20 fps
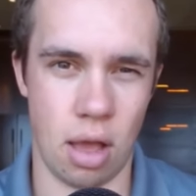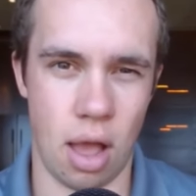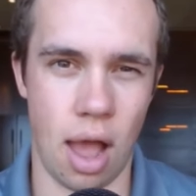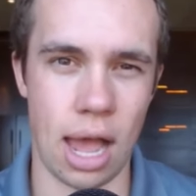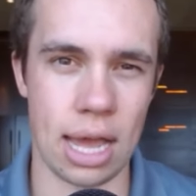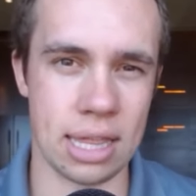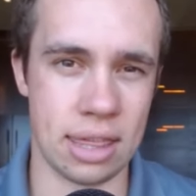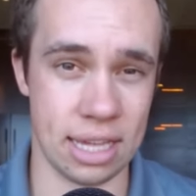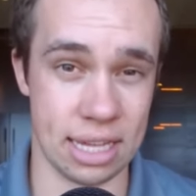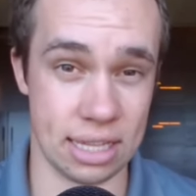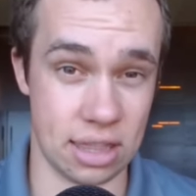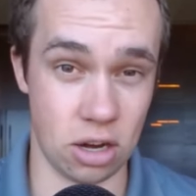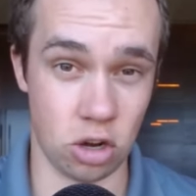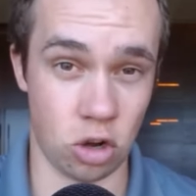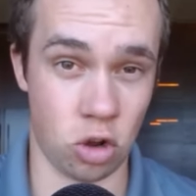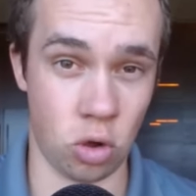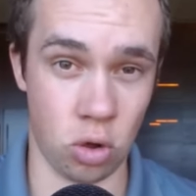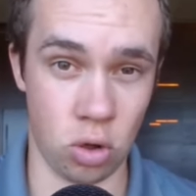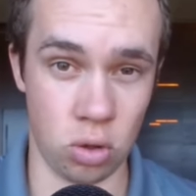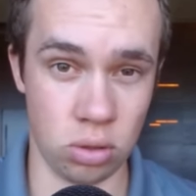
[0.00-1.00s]
I think their
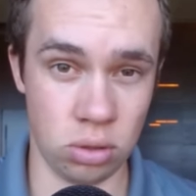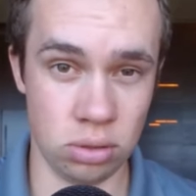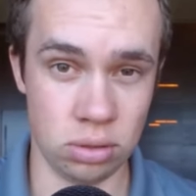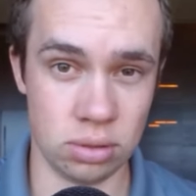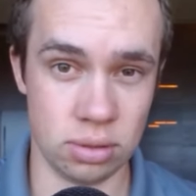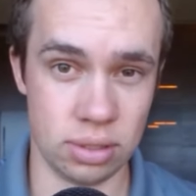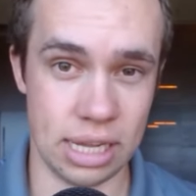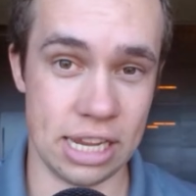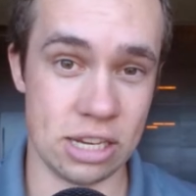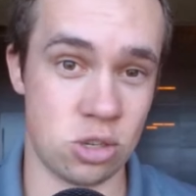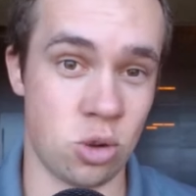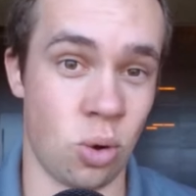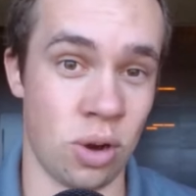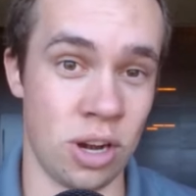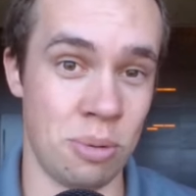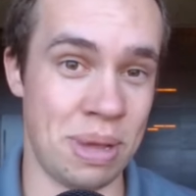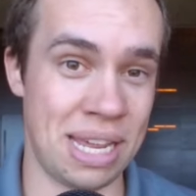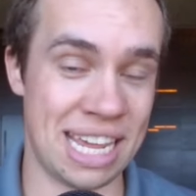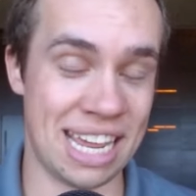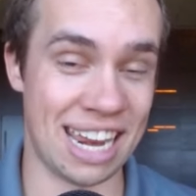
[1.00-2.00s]
goal is going
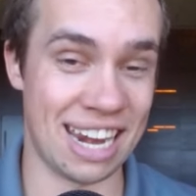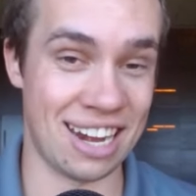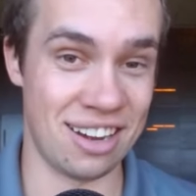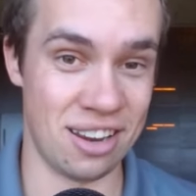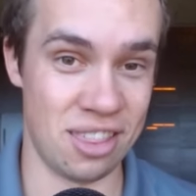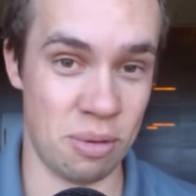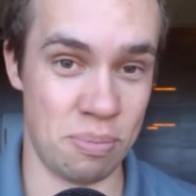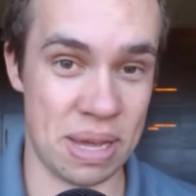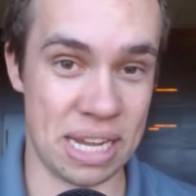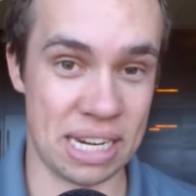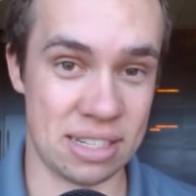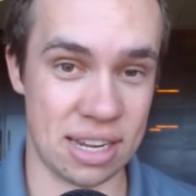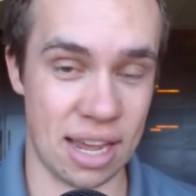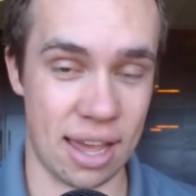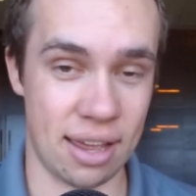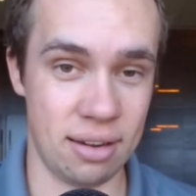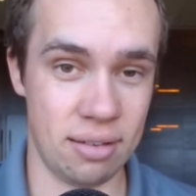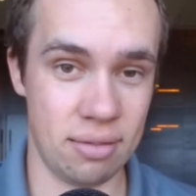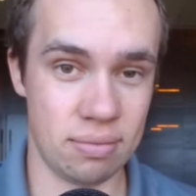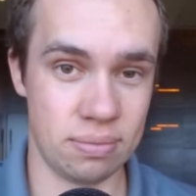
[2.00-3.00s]
to be get into the Big
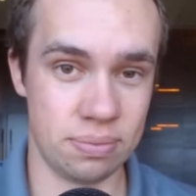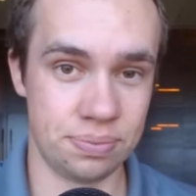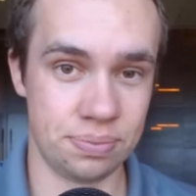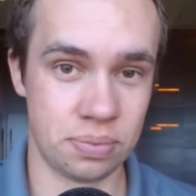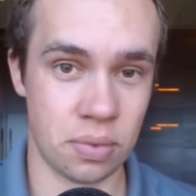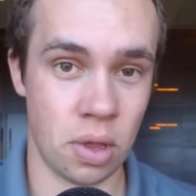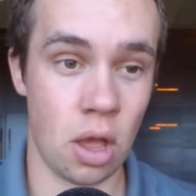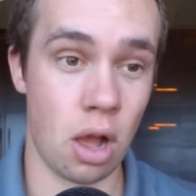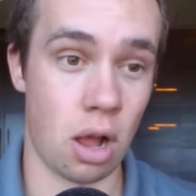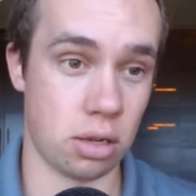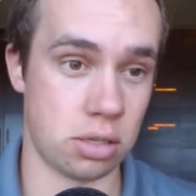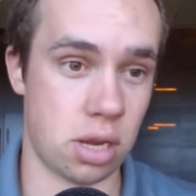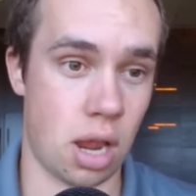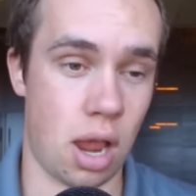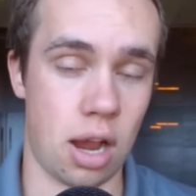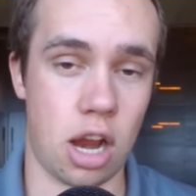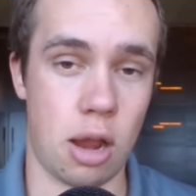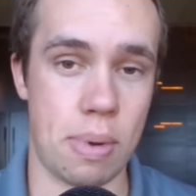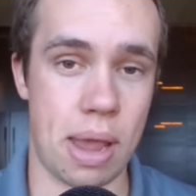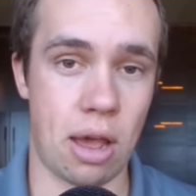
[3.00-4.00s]
Ten. I'll
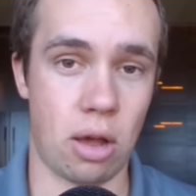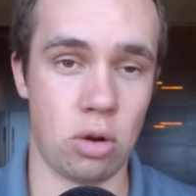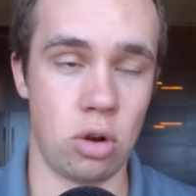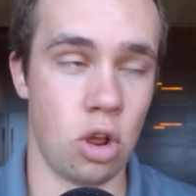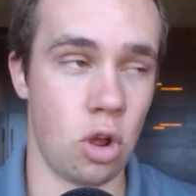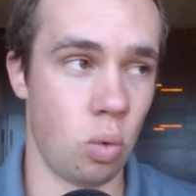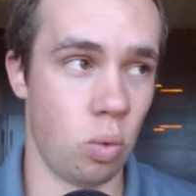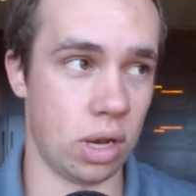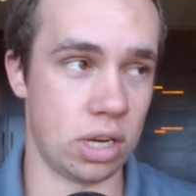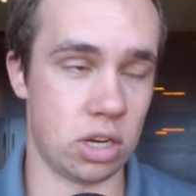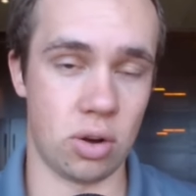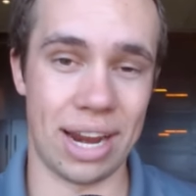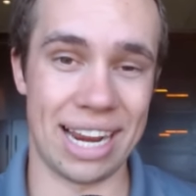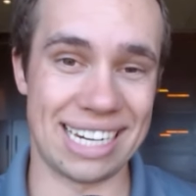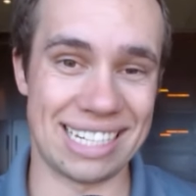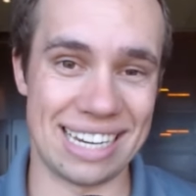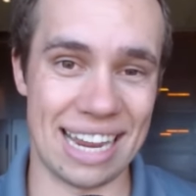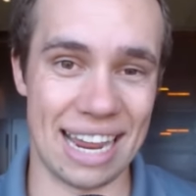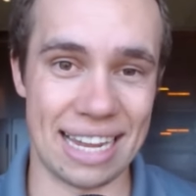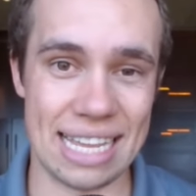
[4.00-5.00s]
talk about what
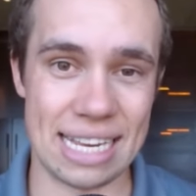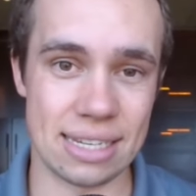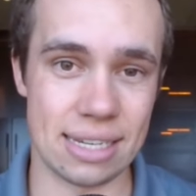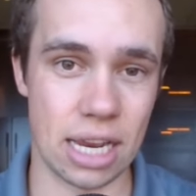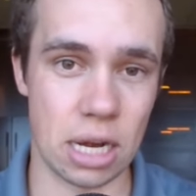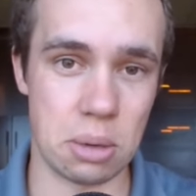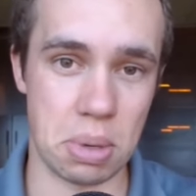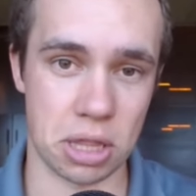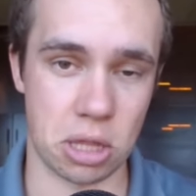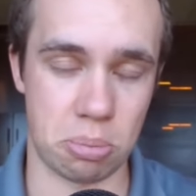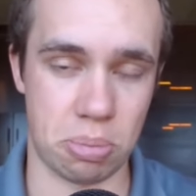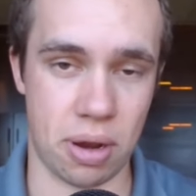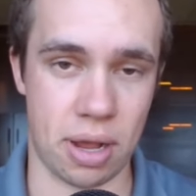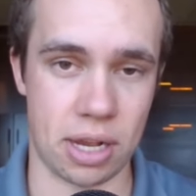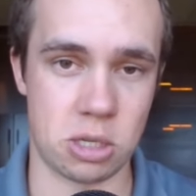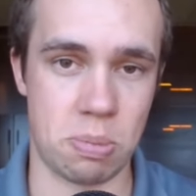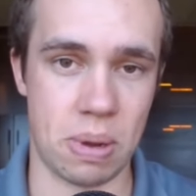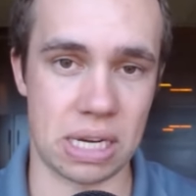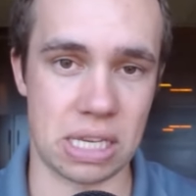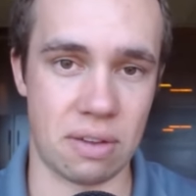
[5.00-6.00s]
Greg Sankey said about the
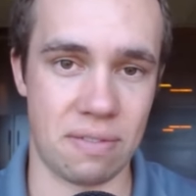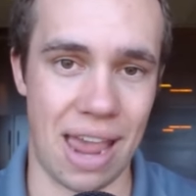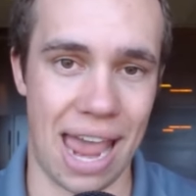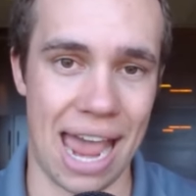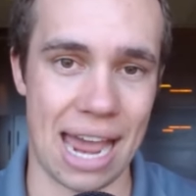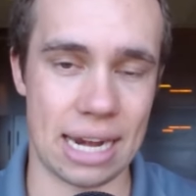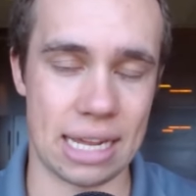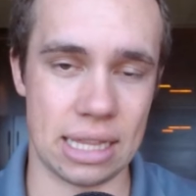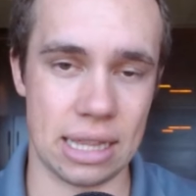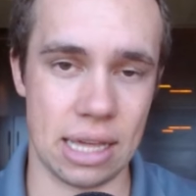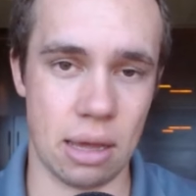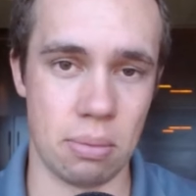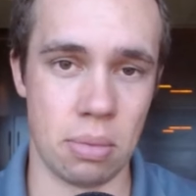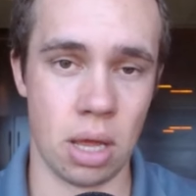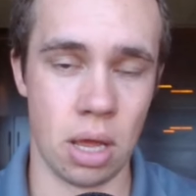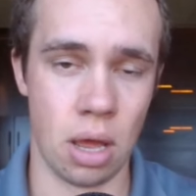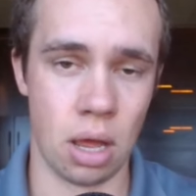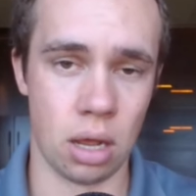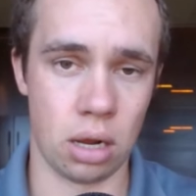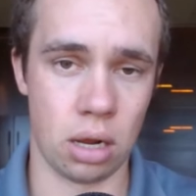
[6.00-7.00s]
prospect of adding them
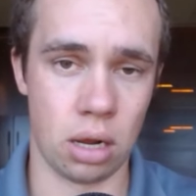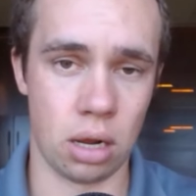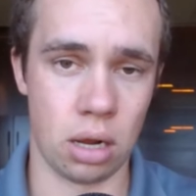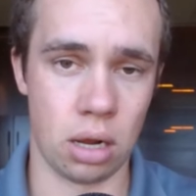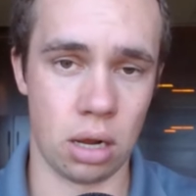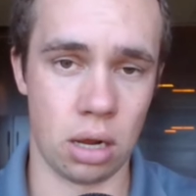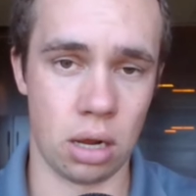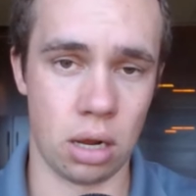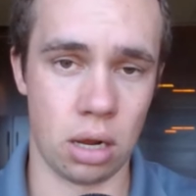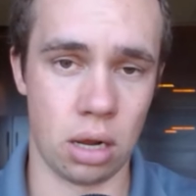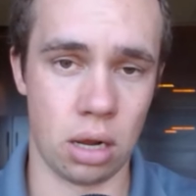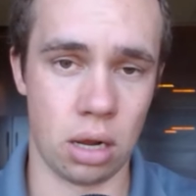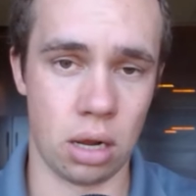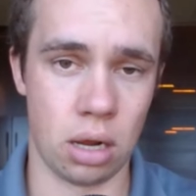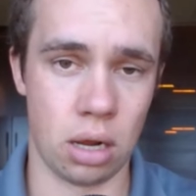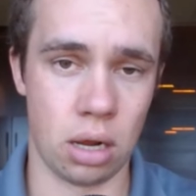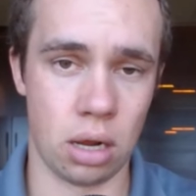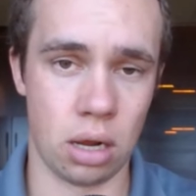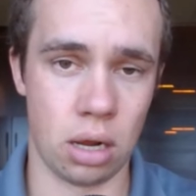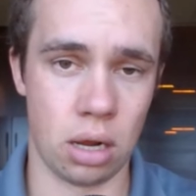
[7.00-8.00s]
coming up next.